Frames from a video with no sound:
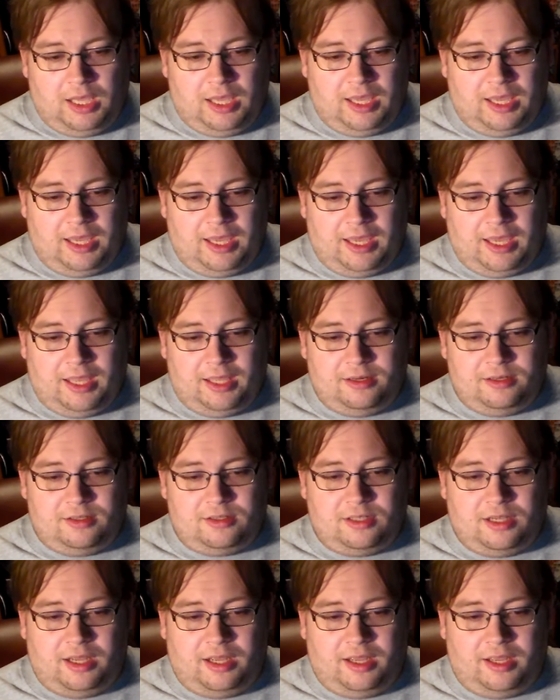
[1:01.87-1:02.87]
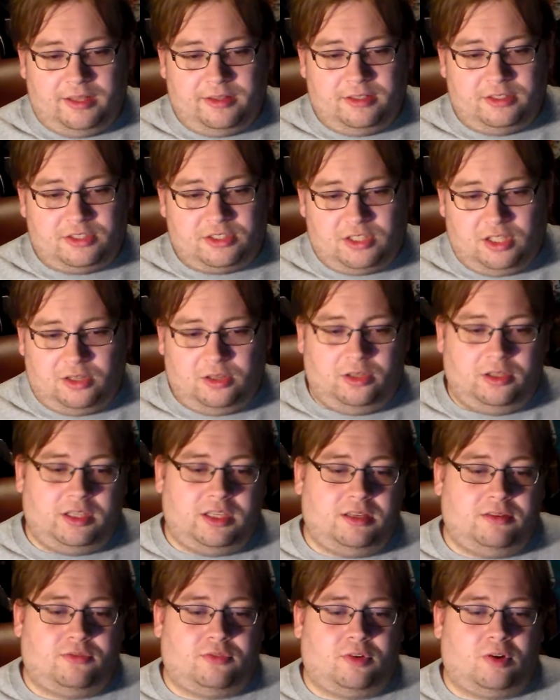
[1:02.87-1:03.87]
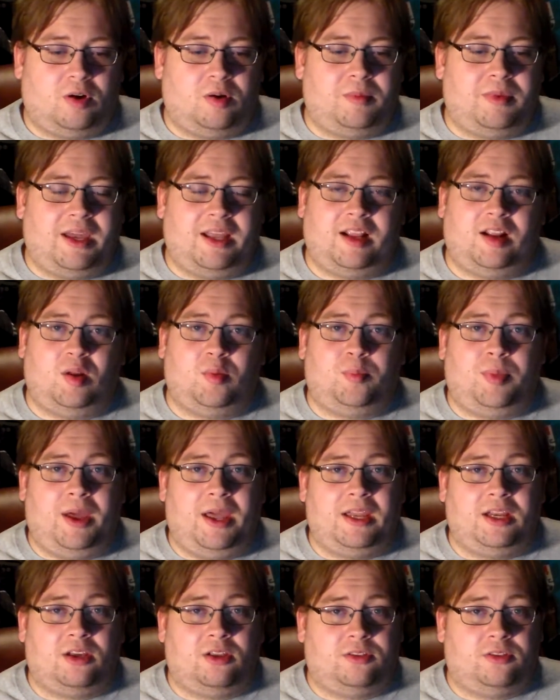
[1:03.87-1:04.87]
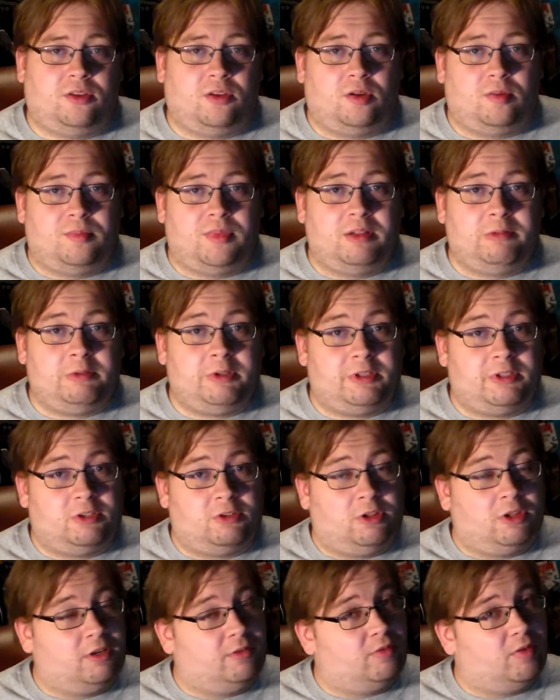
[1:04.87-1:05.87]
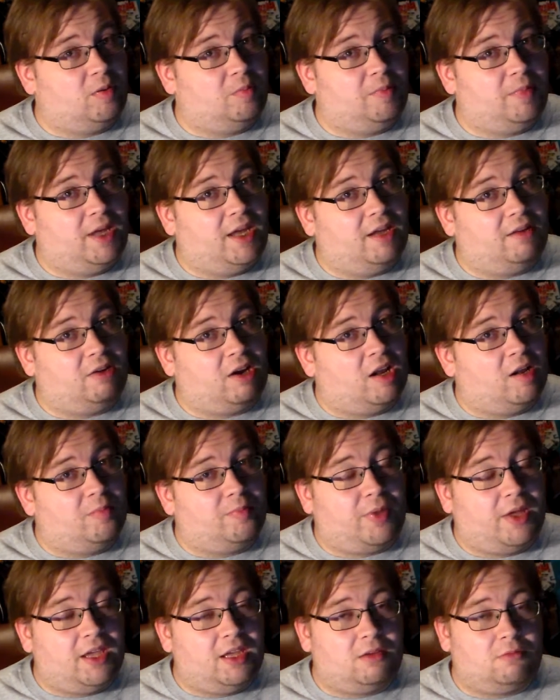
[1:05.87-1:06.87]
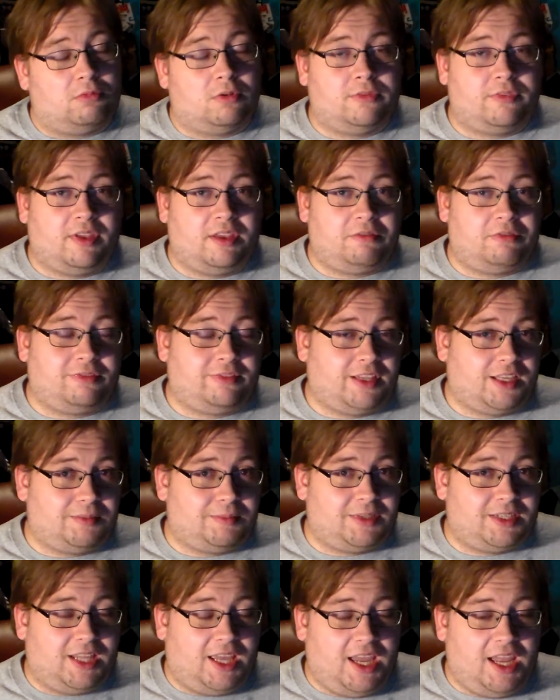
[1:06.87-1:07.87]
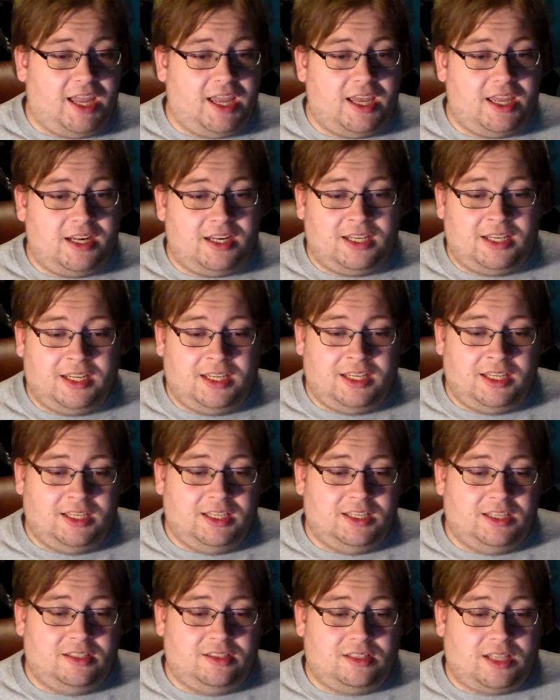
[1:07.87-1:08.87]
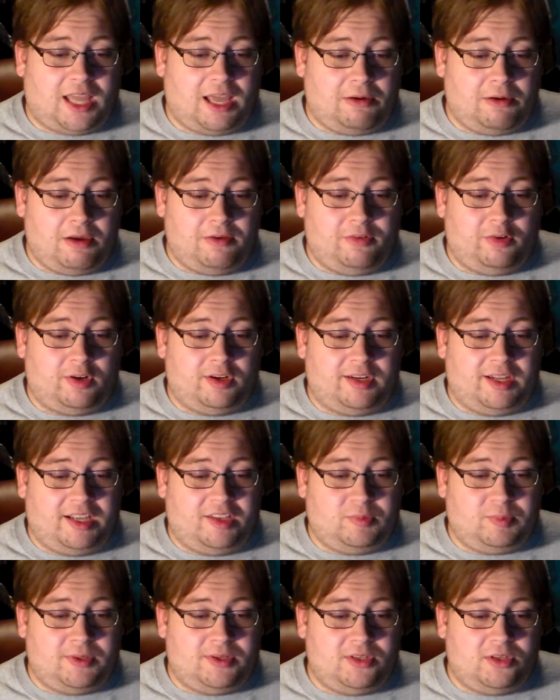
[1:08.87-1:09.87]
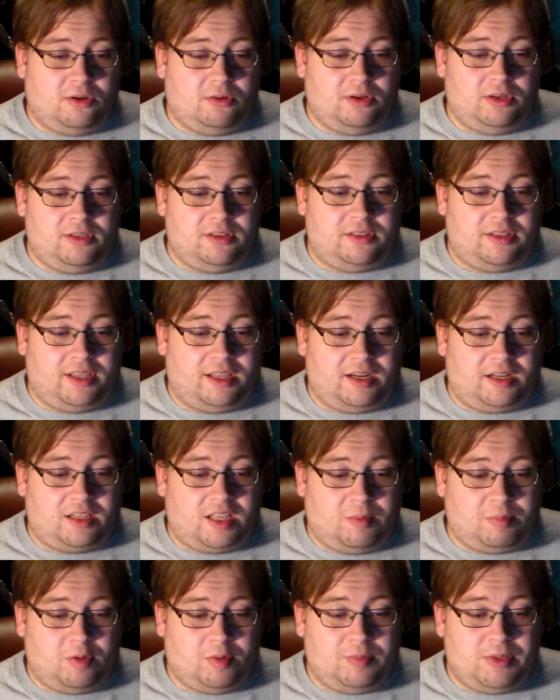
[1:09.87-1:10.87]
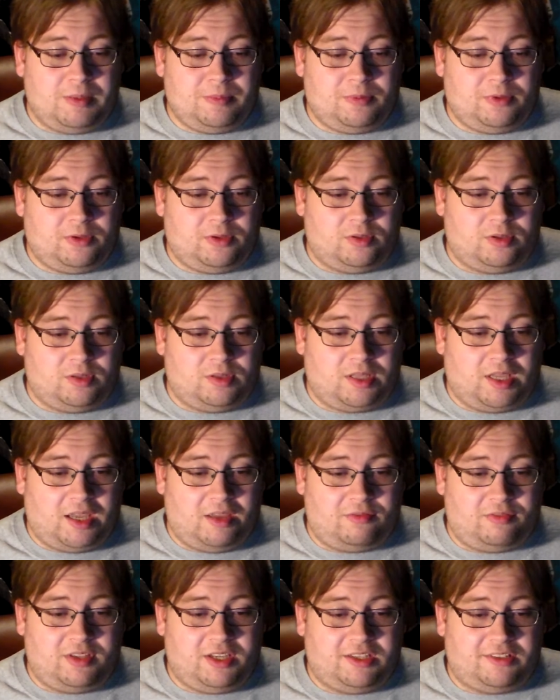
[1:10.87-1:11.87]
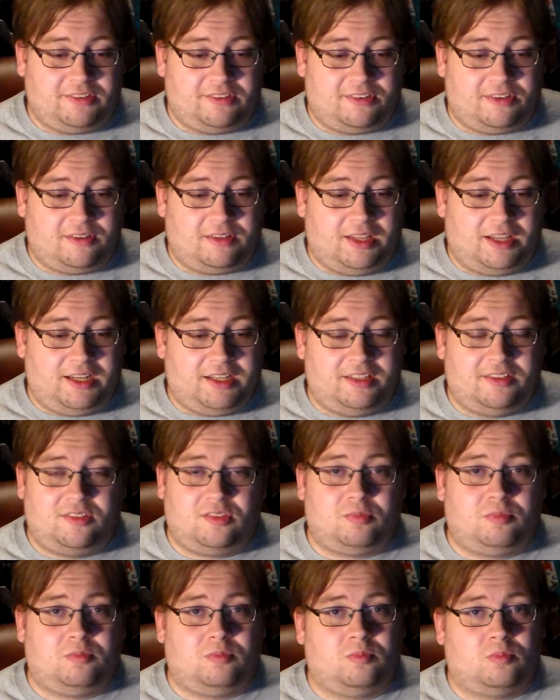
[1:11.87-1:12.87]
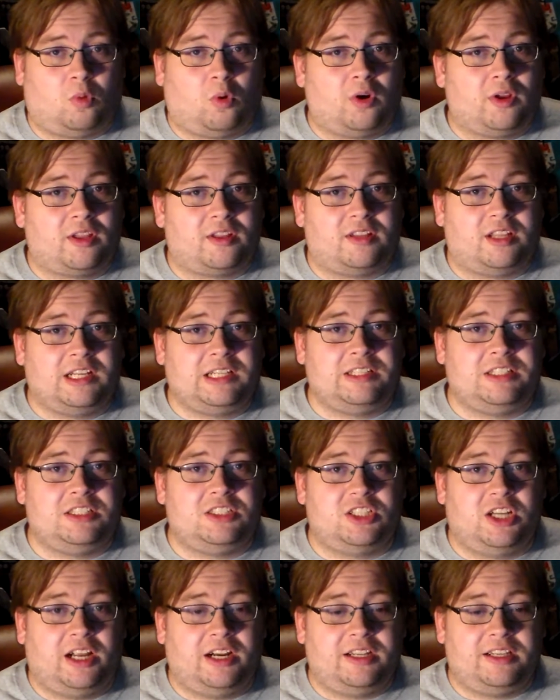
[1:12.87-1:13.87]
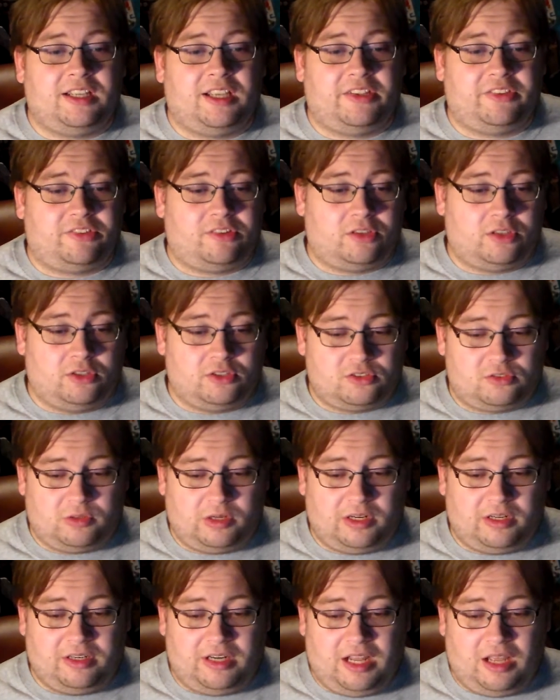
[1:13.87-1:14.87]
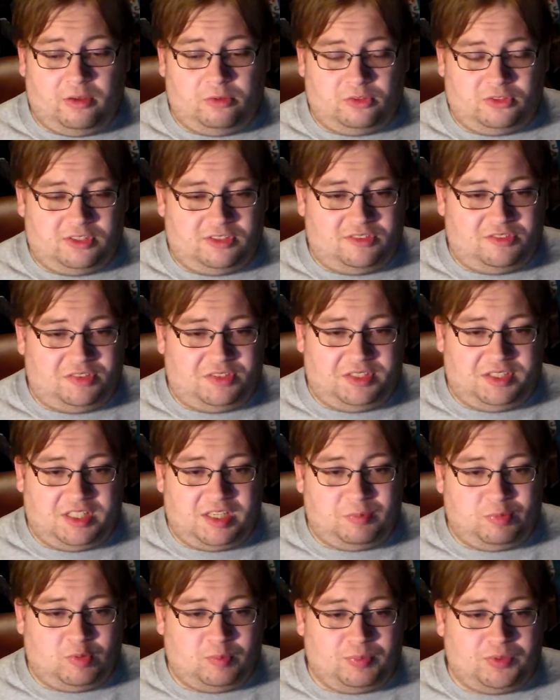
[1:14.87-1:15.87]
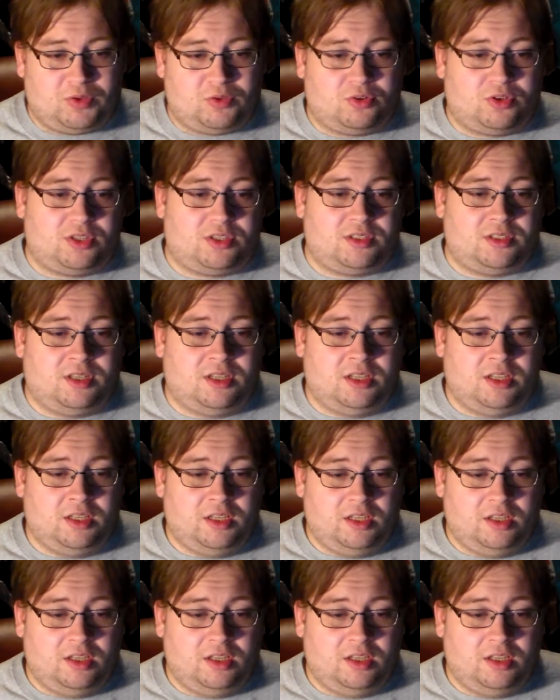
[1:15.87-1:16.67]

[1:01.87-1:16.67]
And they're still looking for a man on a bike, although admittedly they're looking for a man on a bike with a flaming head. However, it has been noted that a couple of people have guessed that it's more than likely Johnny as the Ghost Rider now, since he keeps appearing